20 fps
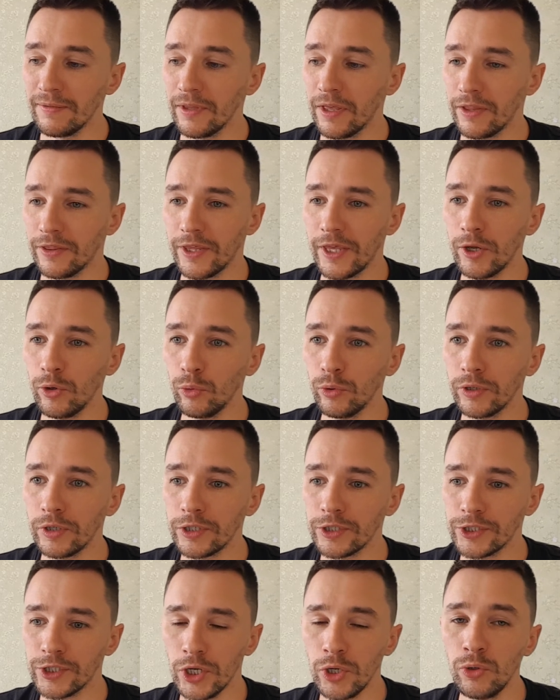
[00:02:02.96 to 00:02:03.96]
they were
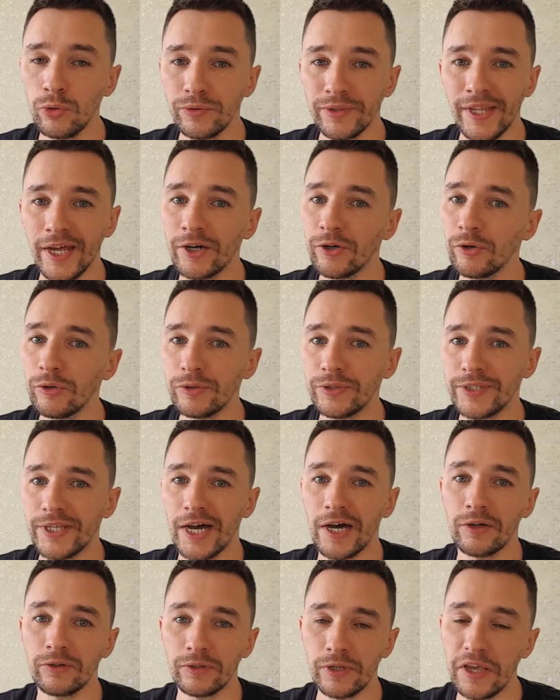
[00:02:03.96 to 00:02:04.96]
so narrowed
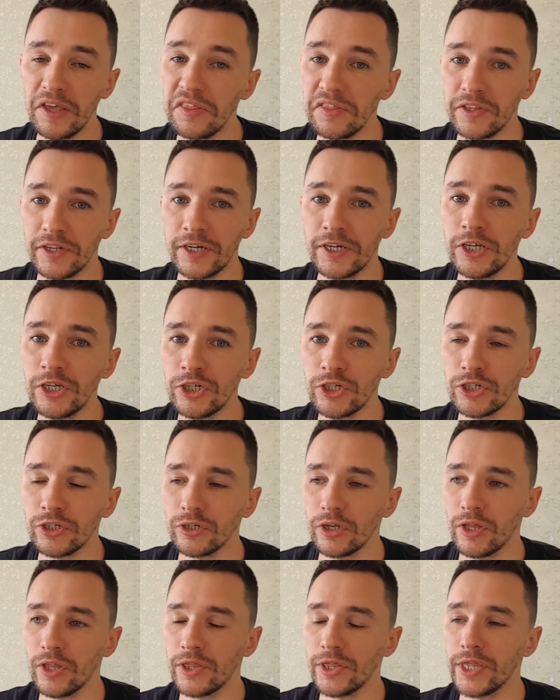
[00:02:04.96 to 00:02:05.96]
down in the niche
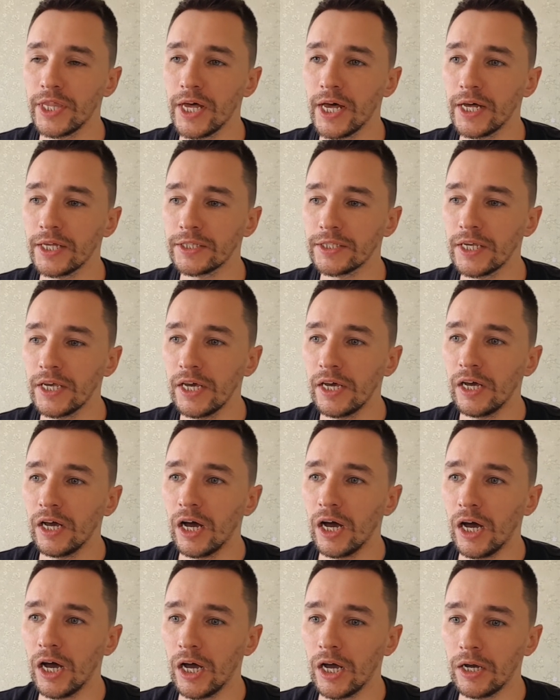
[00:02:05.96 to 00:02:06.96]
that
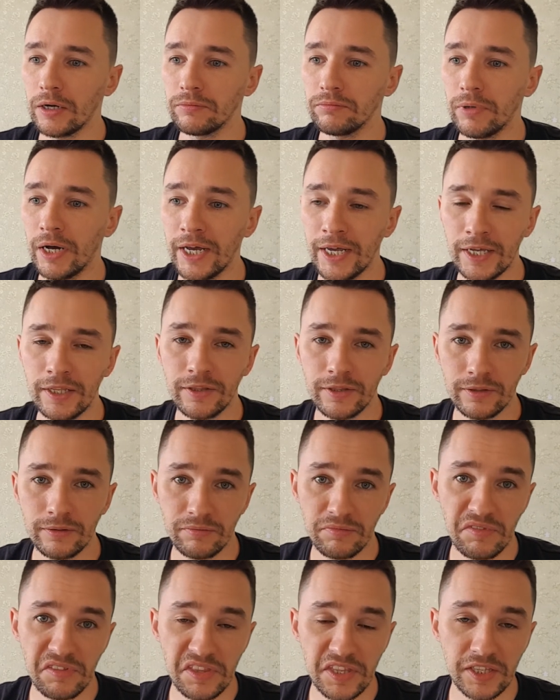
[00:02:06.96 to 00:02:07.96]
I had
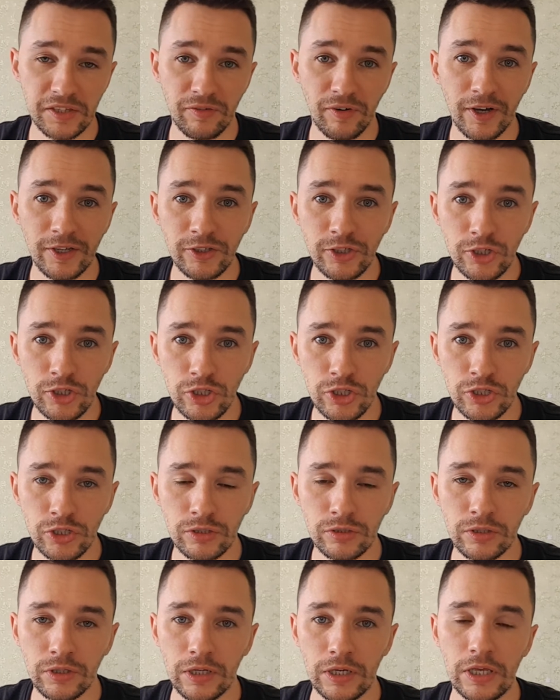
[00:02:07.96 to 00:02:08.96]
the advantage
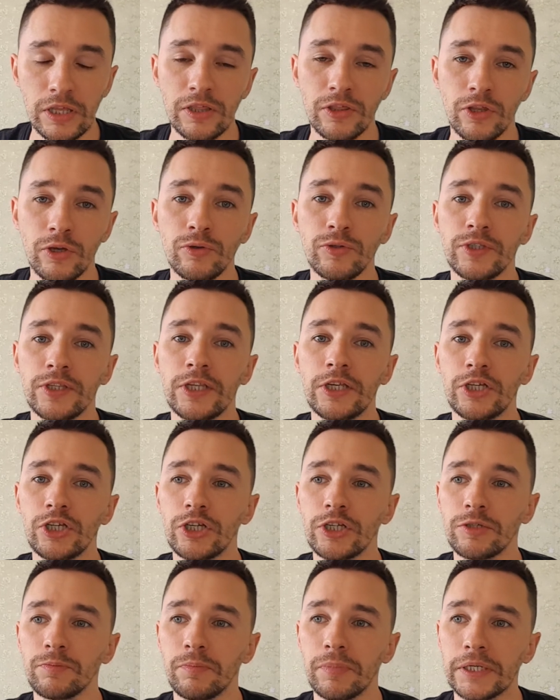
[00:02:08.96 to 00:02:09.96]
in those
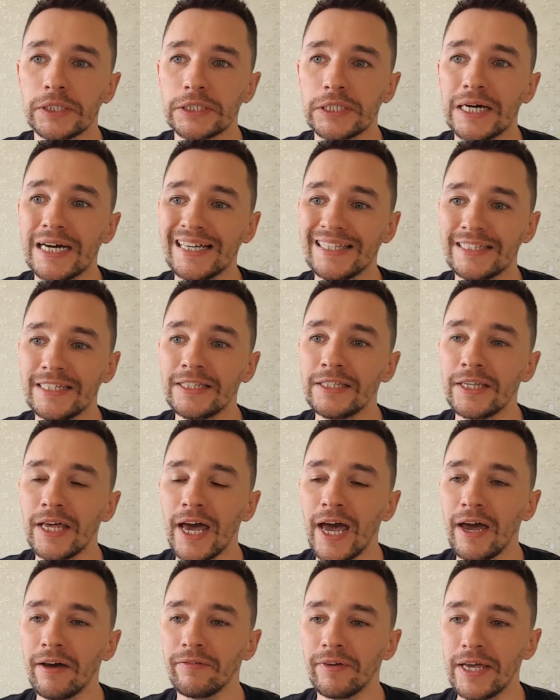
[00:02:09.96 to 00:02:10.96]
niches, but I didn't
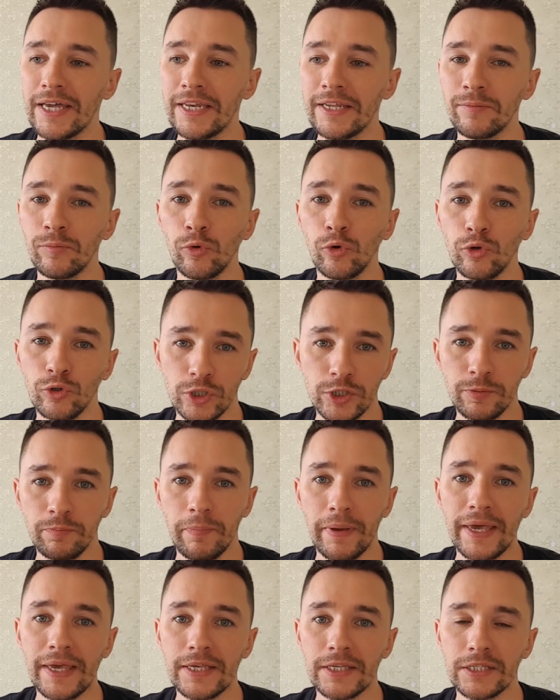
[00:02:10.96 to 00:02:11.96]
have any more
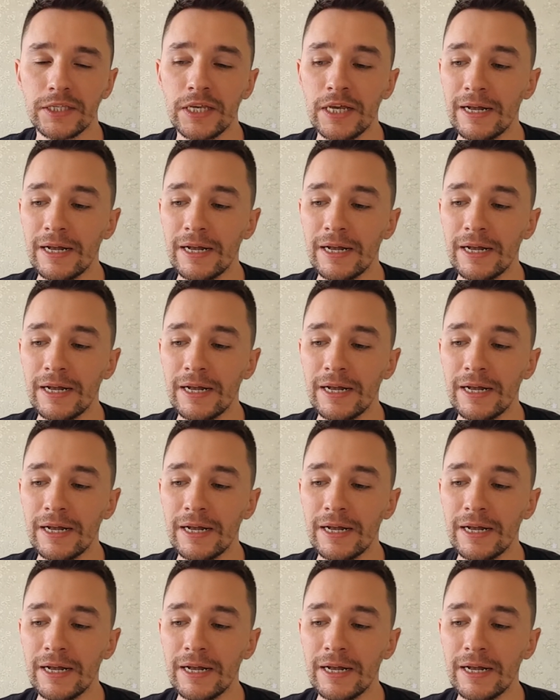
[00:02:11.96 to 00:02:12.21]
space